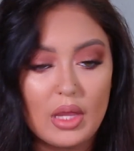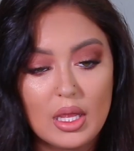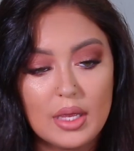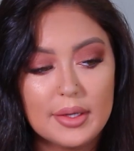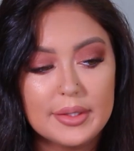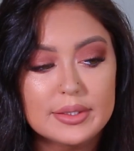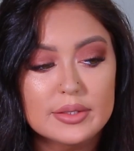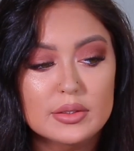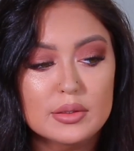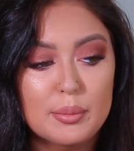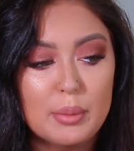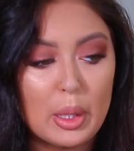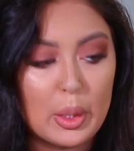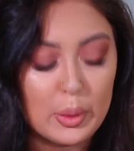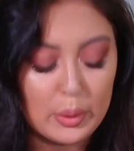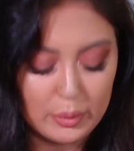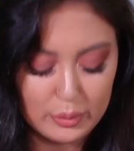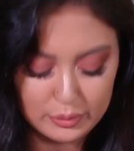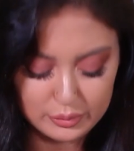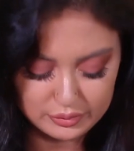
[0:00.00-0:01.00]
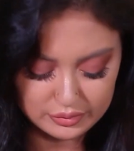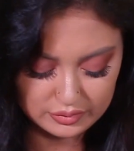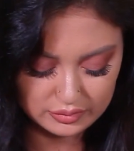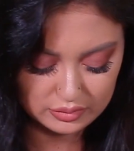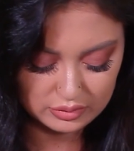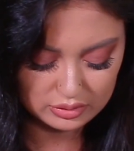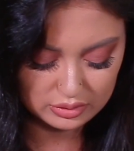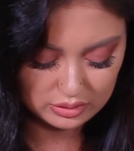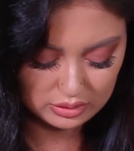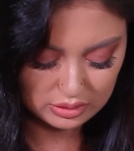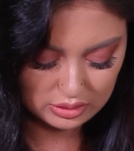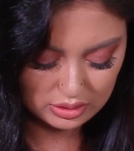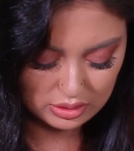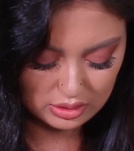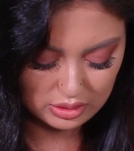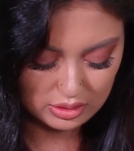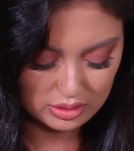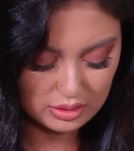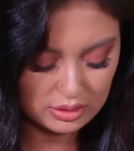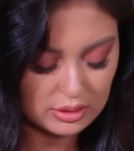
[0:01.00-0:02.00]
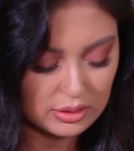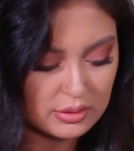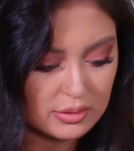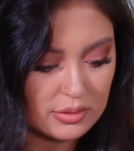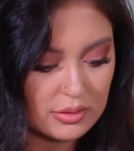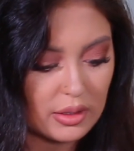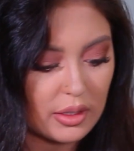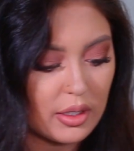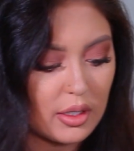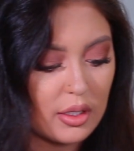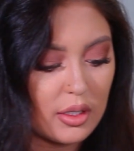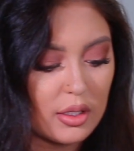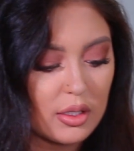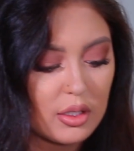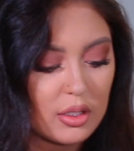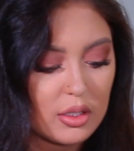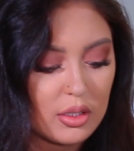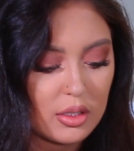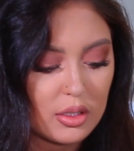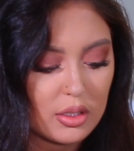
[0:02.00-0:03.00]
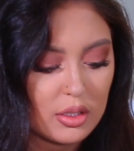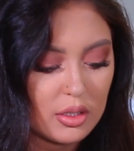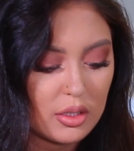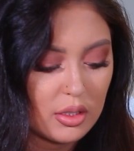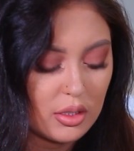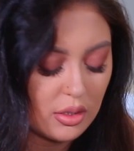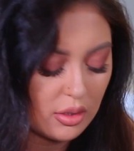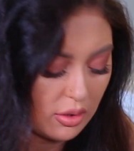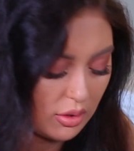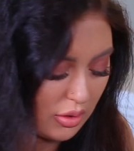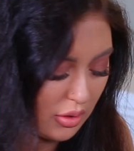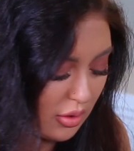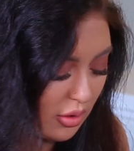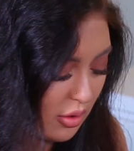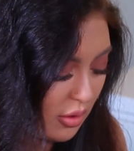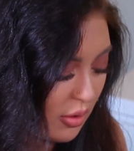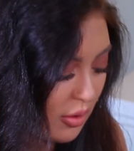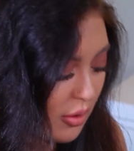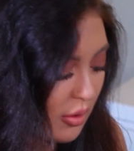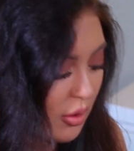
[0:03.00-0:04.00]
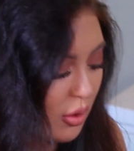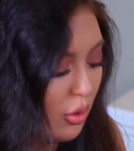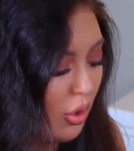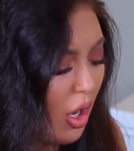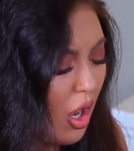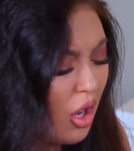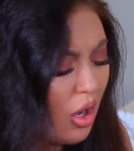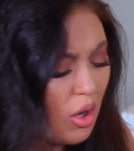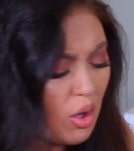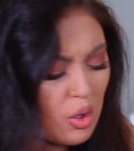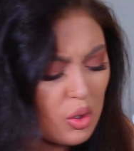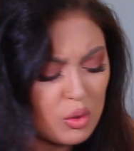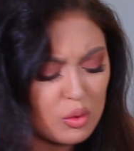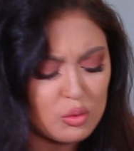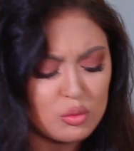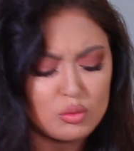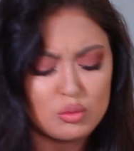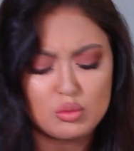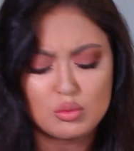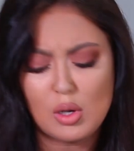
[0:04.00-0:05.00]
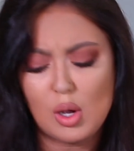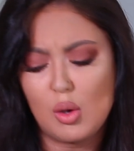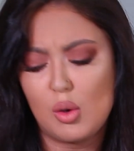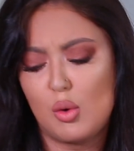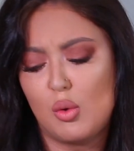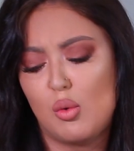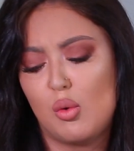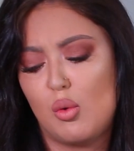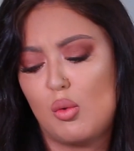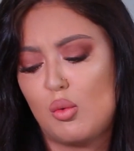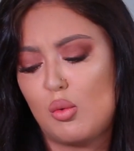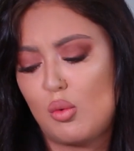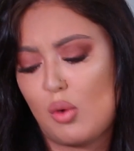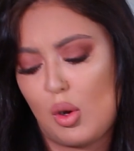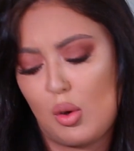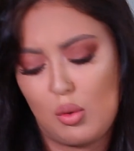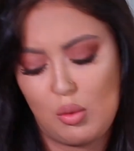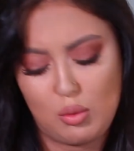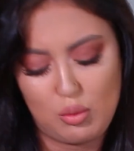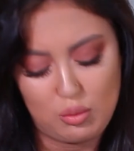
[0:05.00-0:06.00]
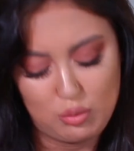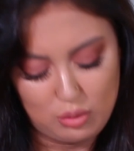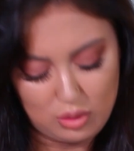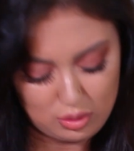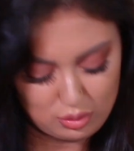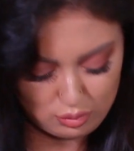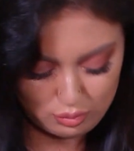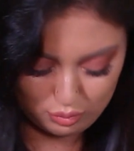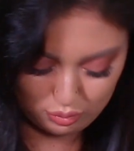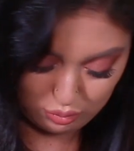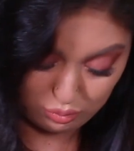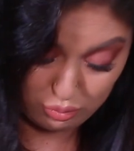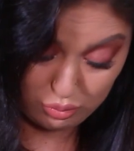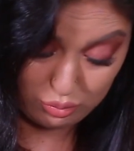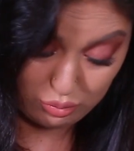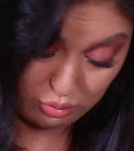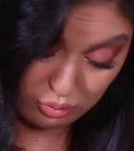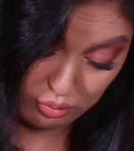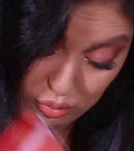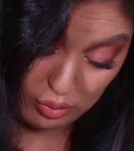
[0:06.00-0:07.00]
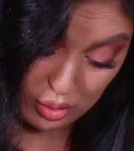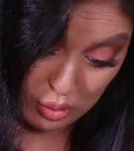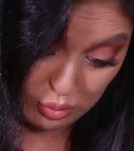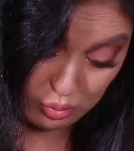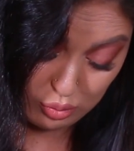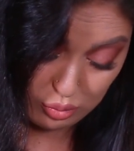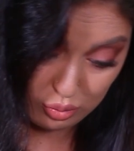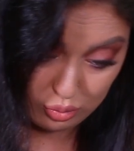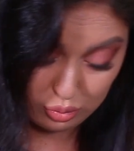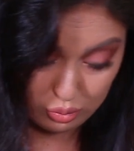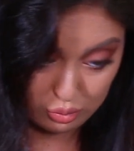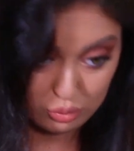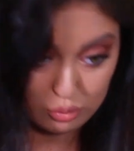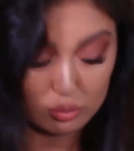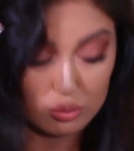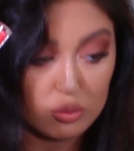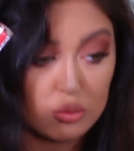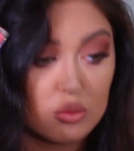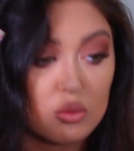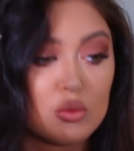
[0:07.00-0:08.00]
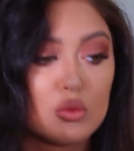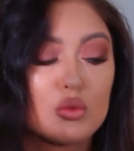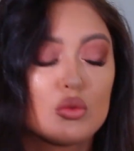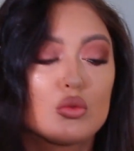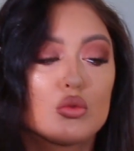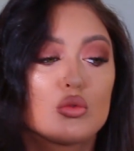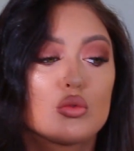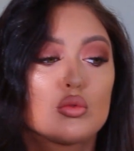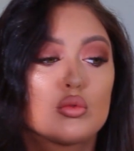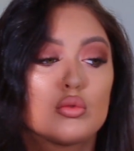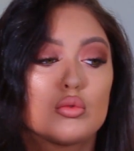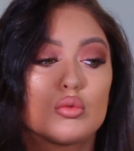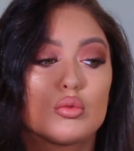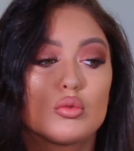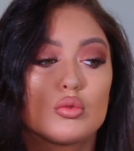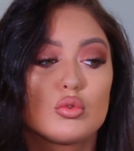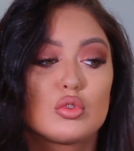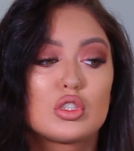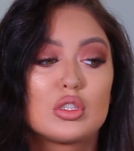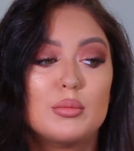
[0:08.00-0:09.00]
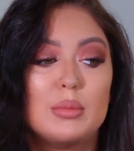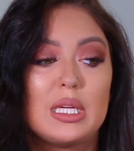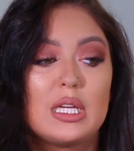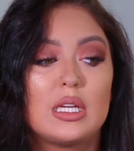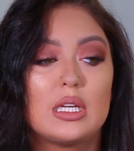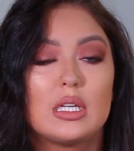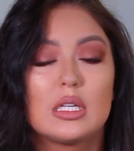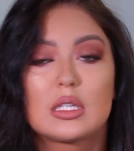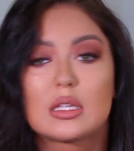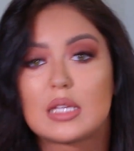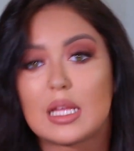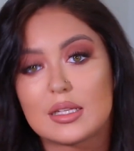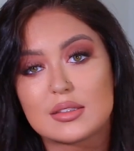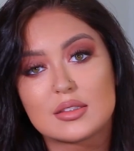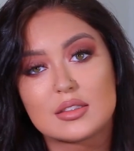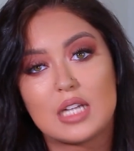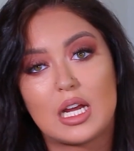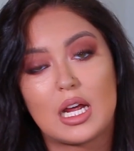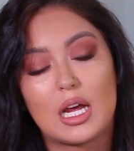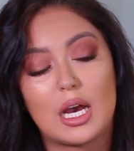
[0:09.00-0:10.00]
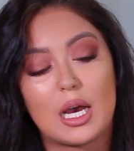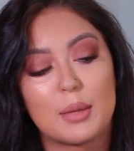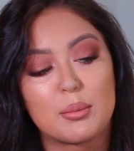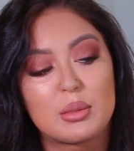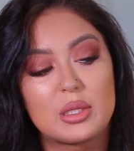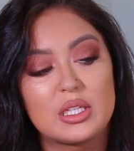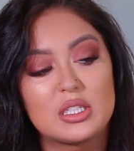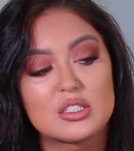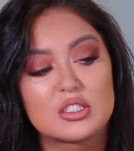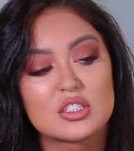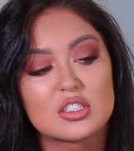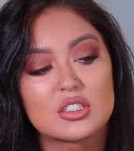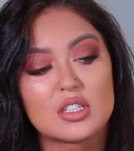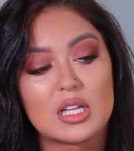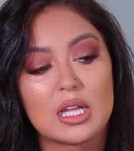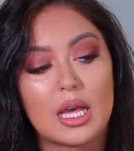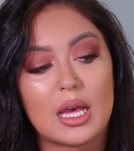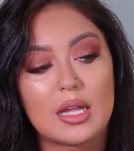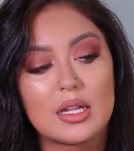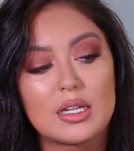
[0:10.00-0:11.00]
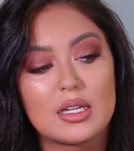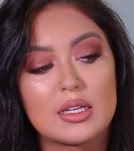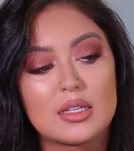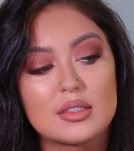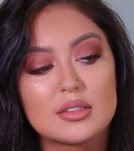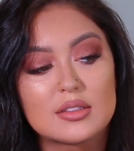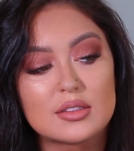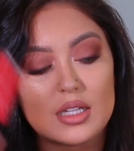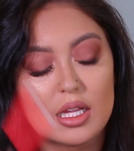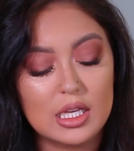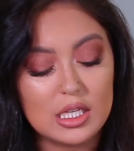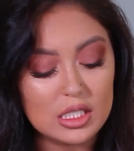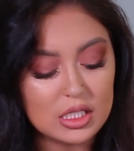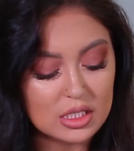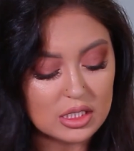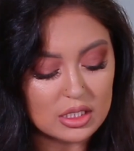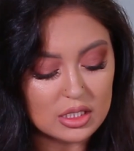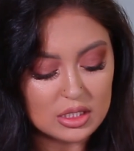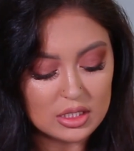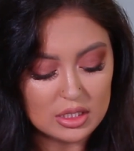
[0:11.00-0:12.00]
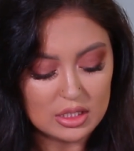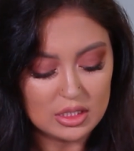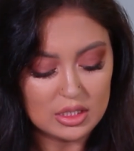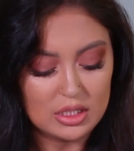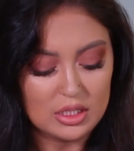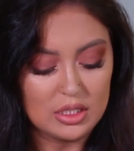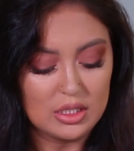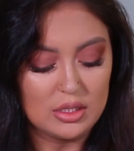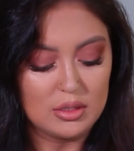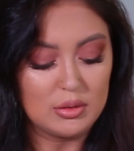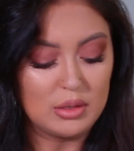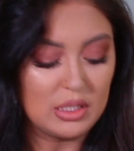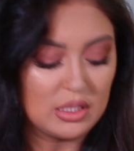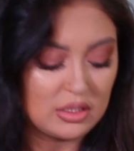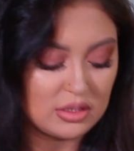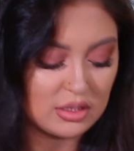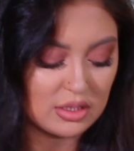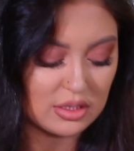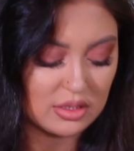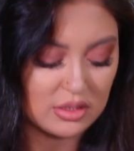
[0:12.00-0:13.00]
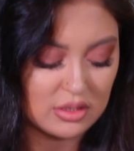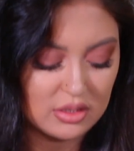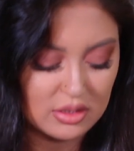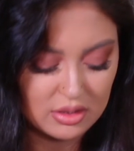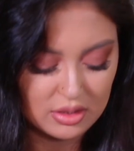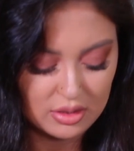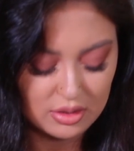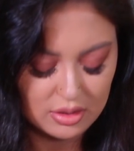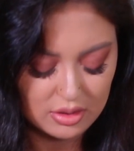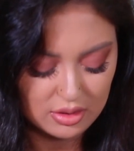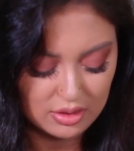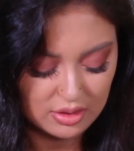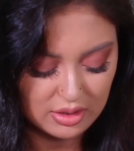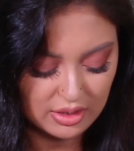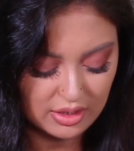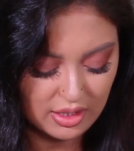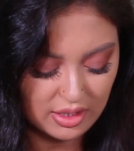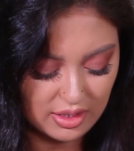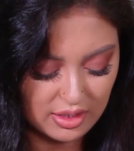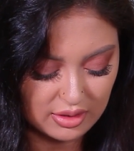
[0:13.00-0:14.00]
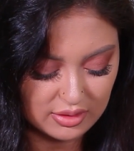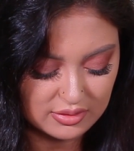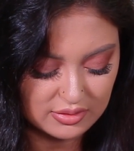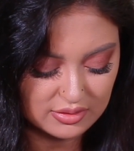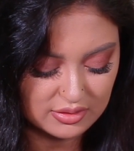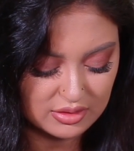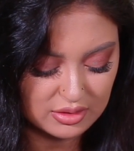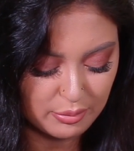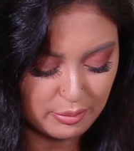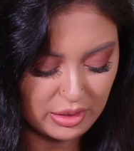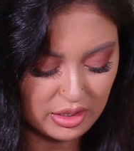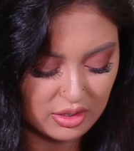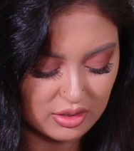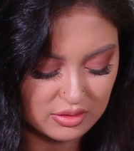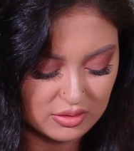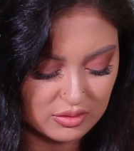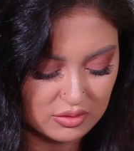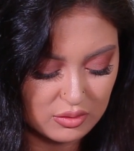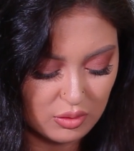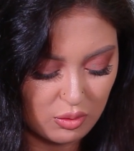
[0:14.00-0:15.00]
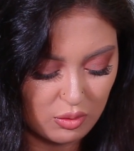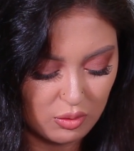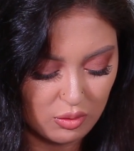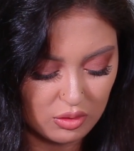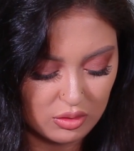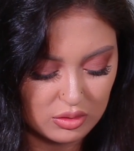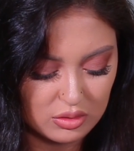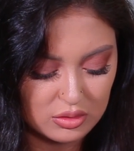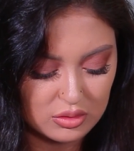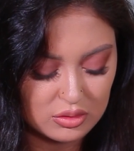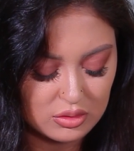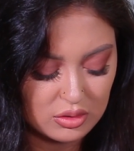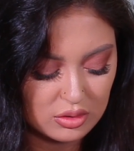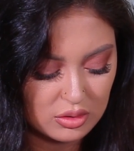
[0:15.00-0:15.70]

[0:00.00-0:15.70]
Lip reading: I suppose. Let's see. Oh, whoa. To me, that's not Hot Peach. That is like, well, I guess. To me, this is Coral.